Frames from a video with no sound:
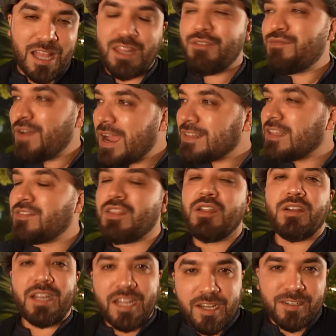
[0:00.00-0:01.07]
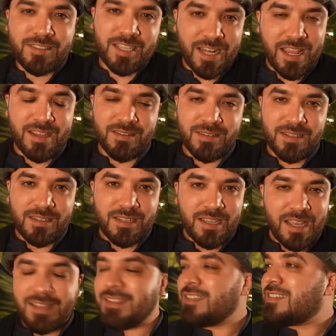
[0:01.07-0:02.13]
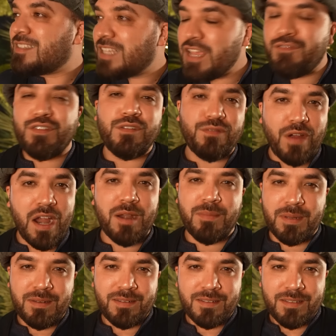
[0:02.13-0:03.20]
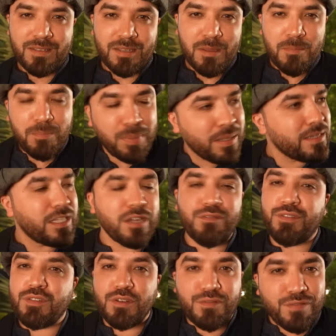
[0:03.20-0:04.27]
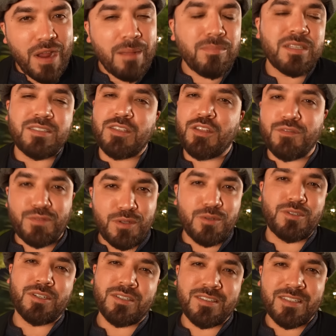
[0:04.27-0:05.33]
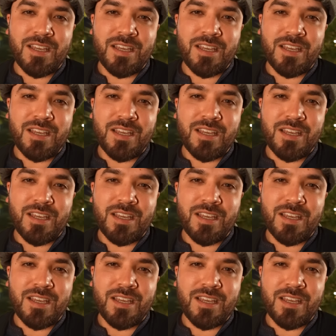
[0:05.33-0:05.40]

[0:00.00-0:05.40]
And the fact that they are here today, in this safe environment, building for their families and their futures,